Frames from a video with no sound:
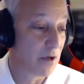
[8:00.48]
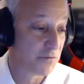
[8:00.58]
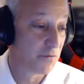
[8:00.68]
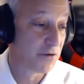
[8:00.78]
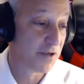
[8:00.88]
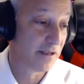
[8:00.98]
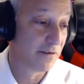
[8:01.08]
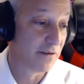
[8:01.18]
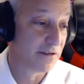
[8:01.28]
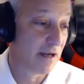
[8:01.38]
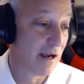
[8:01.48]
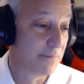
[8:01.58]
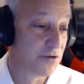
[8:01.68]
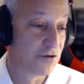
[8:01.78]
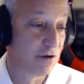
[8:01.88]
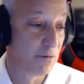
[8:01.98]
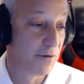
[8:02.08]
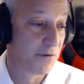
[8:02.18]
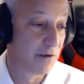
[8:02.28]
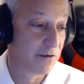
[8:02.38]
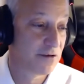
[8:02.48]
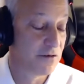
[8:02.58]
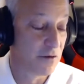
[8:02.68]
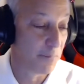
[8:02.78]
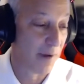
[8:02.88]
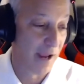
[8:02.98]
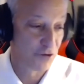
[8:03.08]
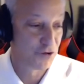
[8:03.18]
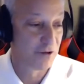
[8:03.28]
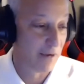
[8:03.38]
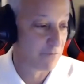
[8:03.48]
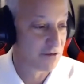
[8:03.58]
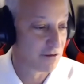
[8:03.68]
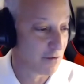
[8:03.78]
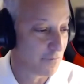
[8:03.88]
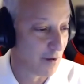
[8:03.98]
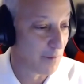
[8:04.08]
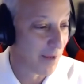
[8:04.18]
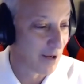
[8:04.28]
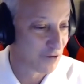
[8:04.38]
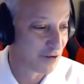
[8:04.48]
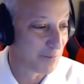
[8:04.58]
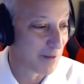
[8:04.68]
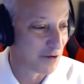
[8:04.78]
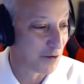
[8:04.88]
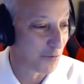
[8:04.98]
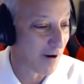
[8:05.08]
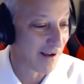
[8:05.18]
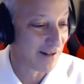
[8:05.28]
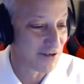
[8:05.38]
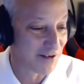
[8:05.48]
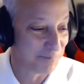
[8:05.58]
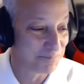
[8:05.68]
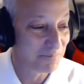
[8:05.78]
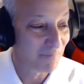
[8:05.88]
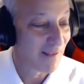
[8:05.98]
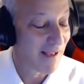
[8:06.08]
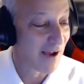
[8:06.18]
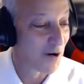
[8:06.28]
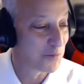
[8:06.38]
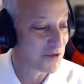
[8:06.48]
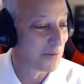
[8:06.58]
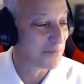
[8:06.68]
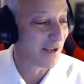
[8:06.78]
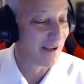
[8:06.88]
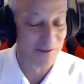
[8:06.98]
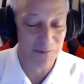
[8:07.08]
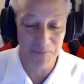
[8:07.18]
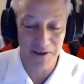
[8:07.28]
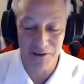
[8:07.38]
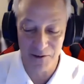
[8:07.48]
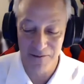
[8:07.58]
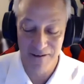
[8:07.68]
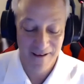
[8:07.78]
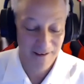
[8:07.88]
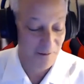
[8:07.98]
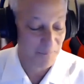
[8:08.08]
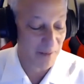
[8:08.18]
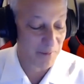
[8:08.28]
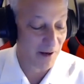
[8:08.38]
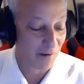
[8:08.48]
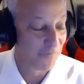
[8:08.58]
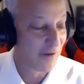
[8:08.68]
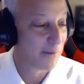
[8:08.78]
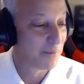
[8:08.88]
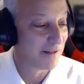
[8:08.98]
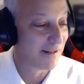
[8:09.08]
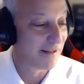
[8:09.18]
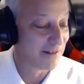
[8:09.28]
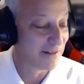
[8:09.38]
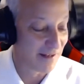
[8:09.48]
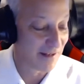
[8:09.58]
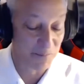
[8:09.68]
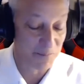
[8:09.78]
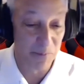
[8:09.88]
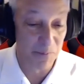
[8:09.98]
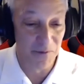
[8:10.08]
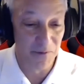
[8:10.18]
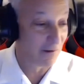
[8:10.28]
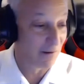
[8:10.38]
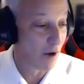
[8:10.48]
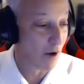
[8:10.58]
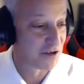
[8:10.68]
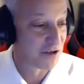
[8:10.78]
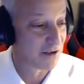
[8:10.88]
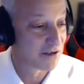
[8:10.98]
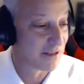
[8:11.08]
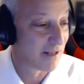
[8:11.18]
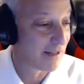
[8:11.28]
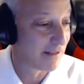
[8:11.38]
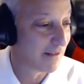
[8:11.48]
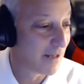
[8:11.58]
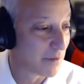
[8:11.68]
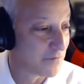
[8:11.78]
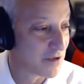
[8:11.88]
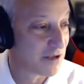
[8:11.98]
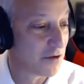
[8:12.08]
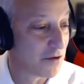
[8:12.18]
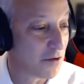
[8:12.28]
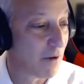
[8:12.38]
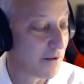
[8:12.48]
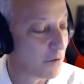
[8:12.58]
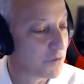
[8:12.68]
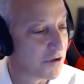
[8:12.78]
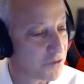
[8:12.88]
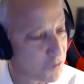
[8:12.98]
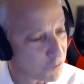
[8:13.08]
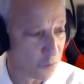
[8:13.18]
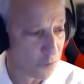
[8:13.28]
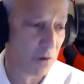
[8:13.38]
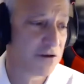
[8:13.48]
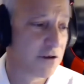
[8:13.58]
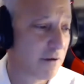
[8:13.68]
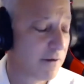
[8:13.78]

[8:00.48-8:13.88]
for taking the time to share with us your passion. Obviously, you're very passionate about your wines, and I hope someday that me or maybe our family and some people that are watching us today can come and visit you. I know, do you do tours?